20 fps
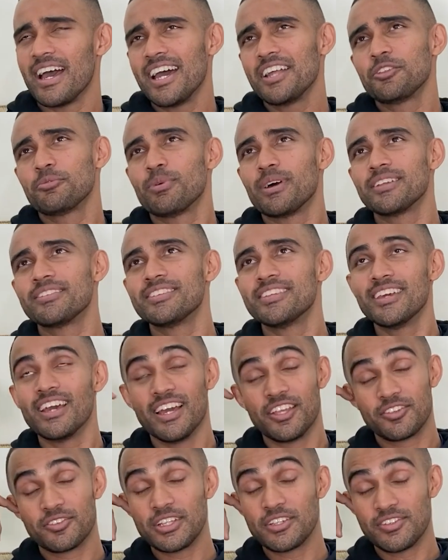had spicy. Yeah,
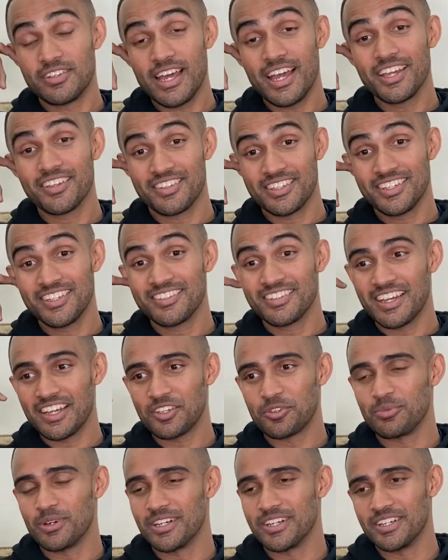it's nice. It is
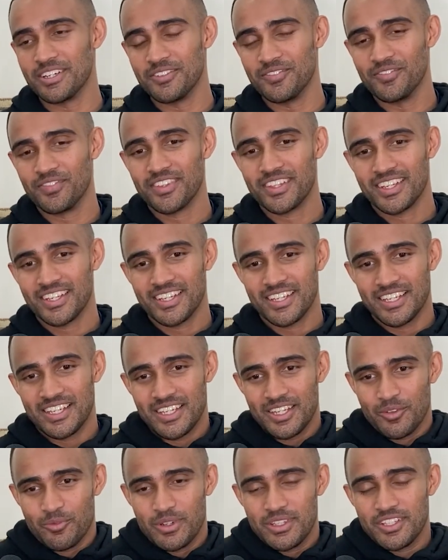nice, but
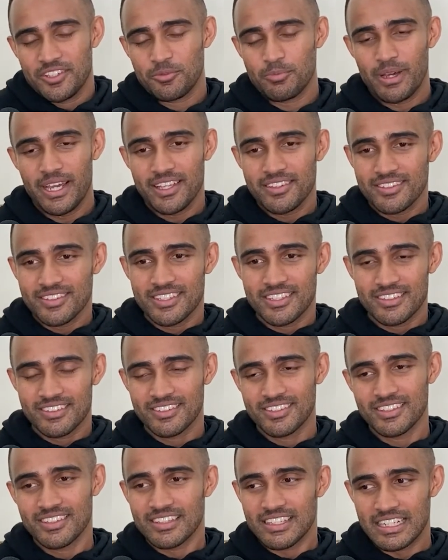when the spice
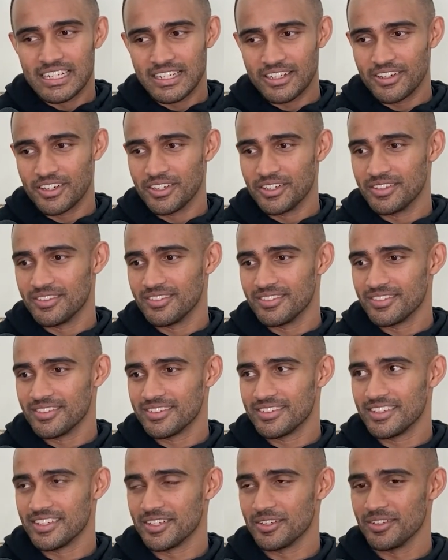kicks in, then I gotta
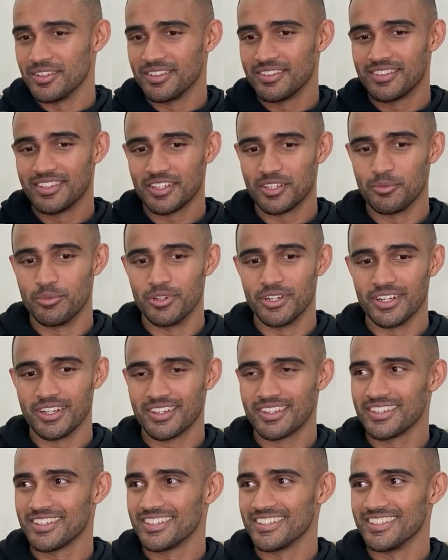take a
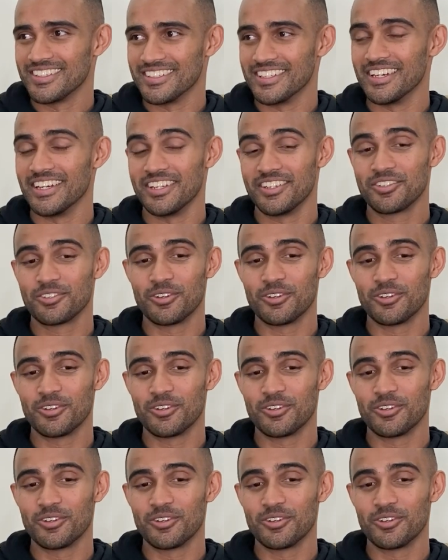break. Yeah, it is.